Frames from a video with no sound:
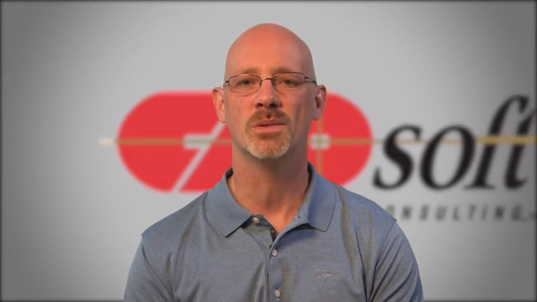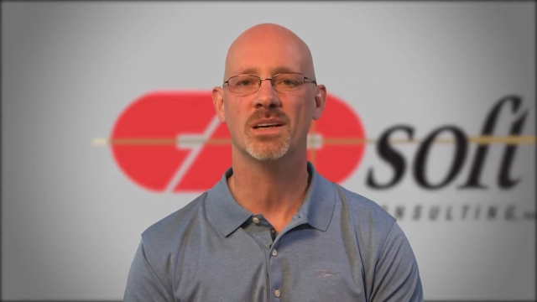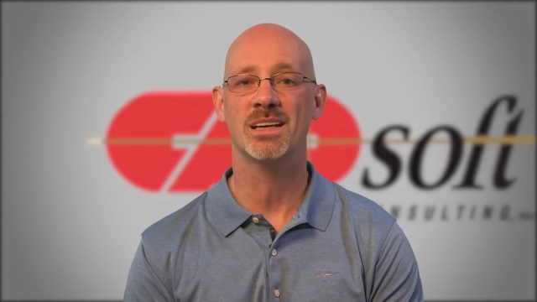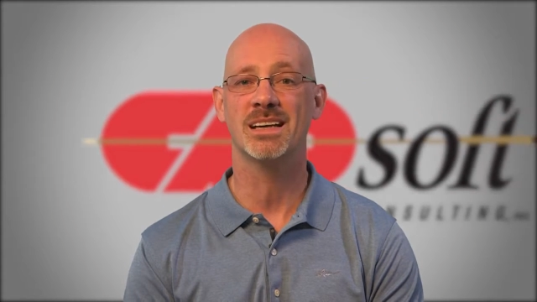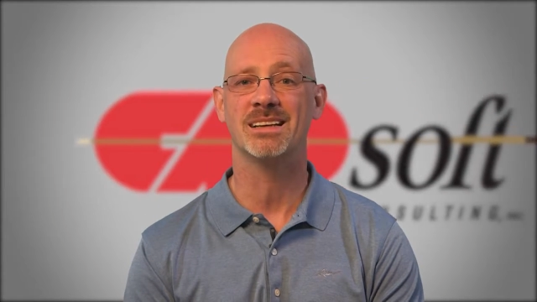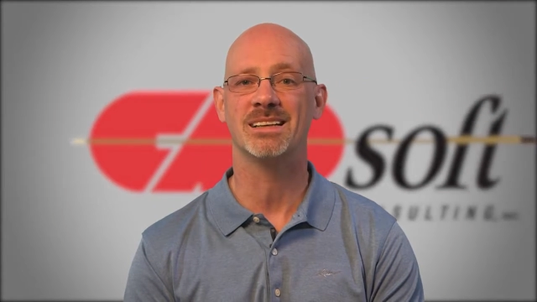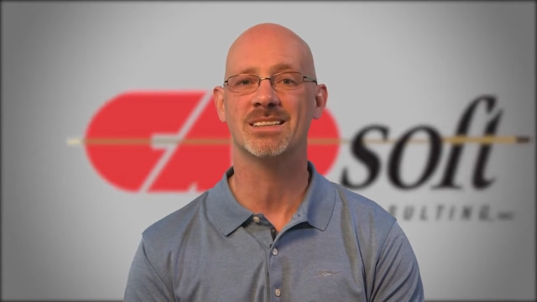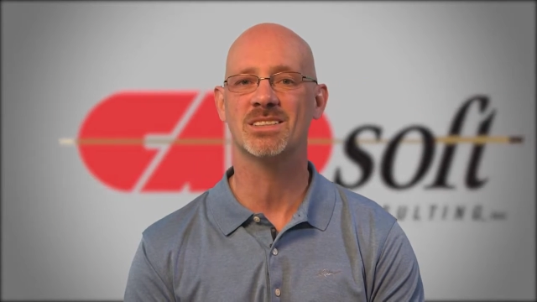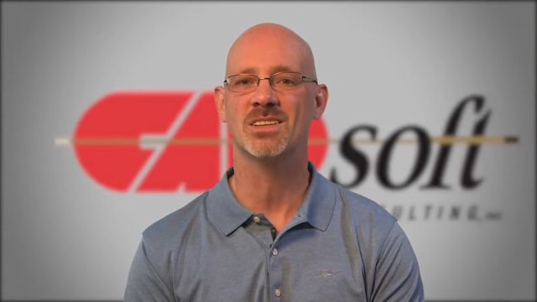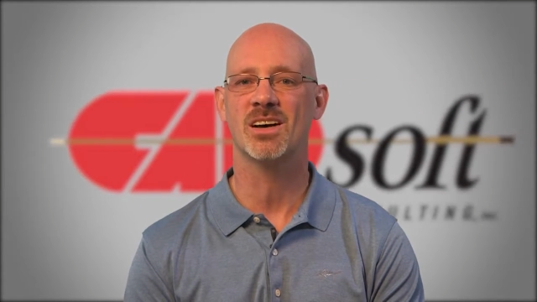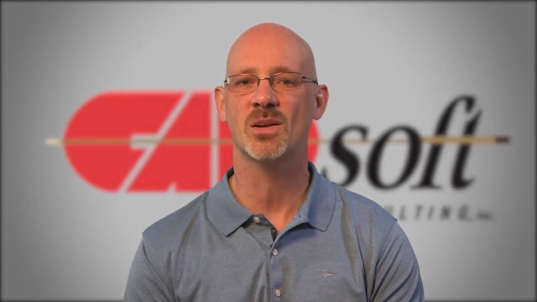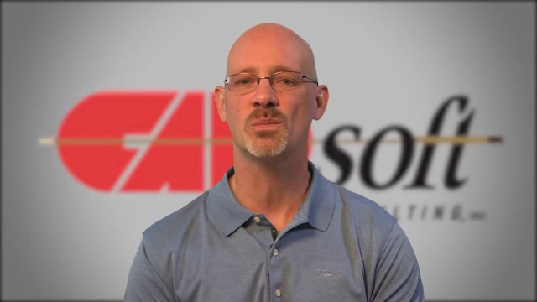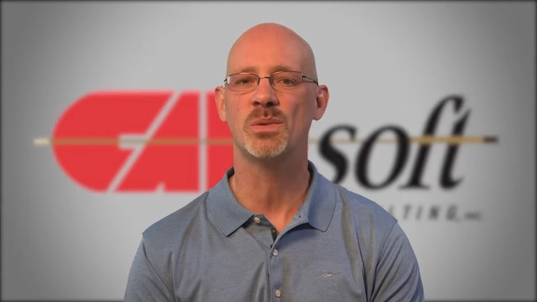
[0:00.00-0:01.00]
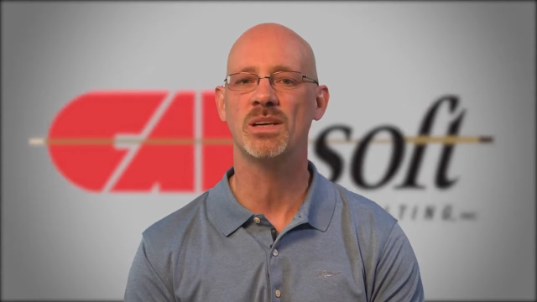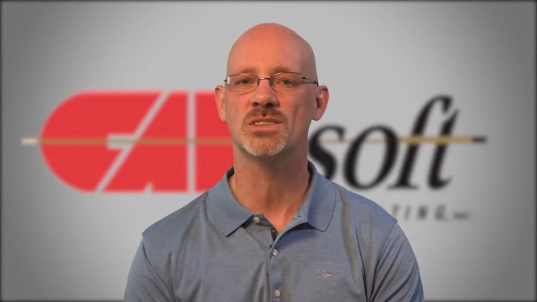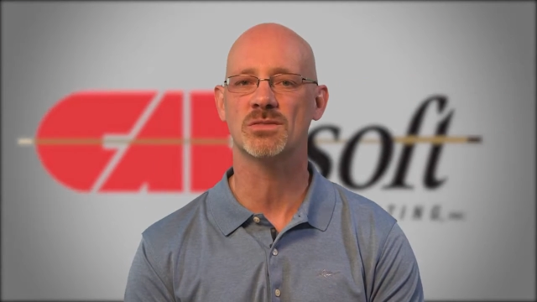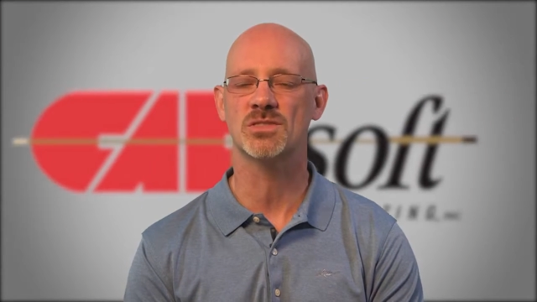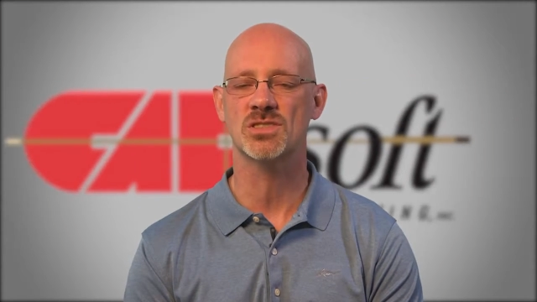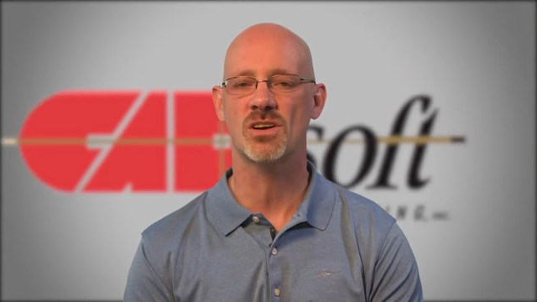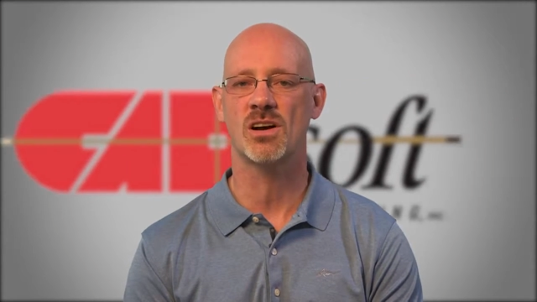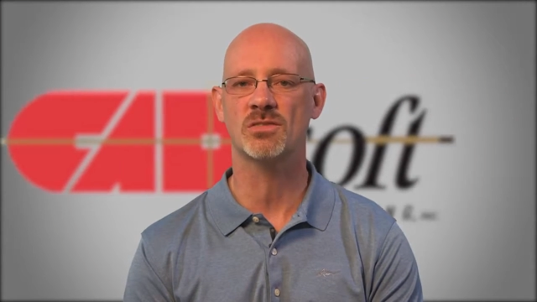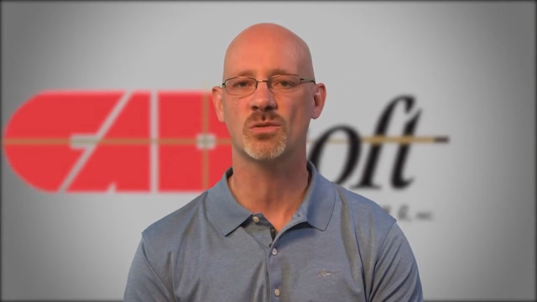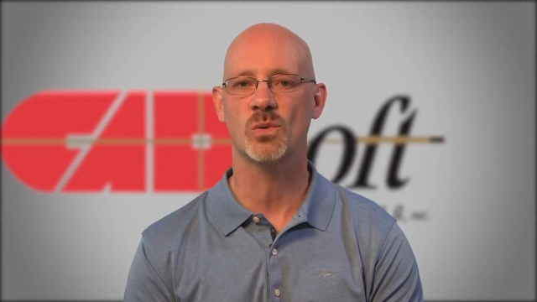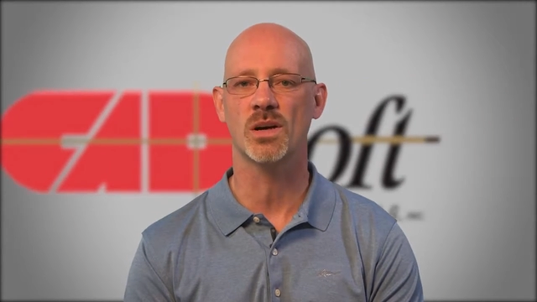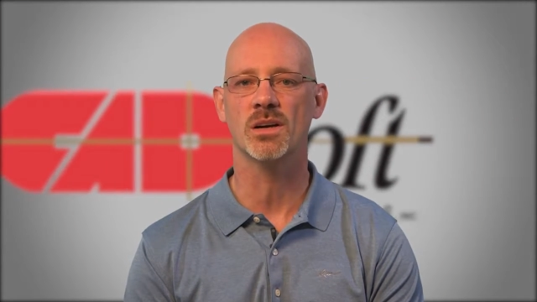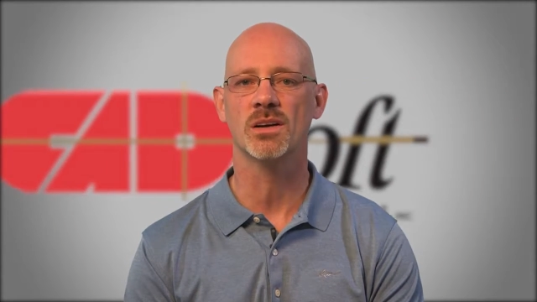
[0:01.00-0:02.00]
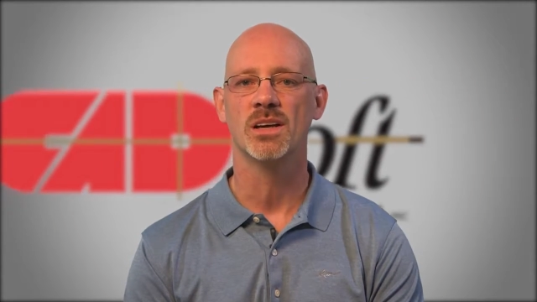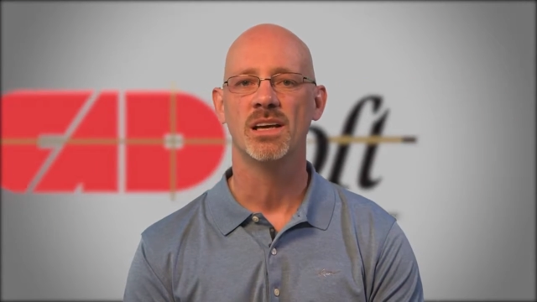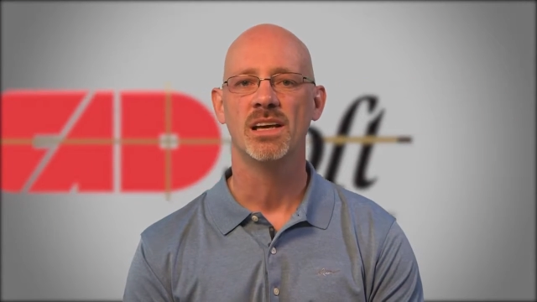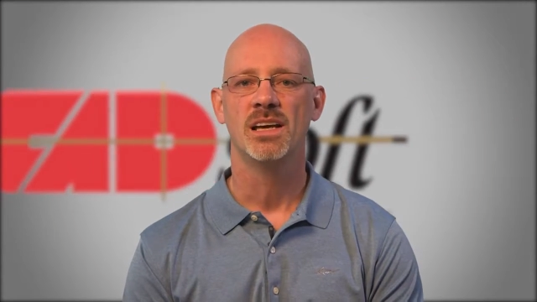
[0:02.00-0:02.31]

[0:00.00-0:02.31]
Again, it's not a piece of software.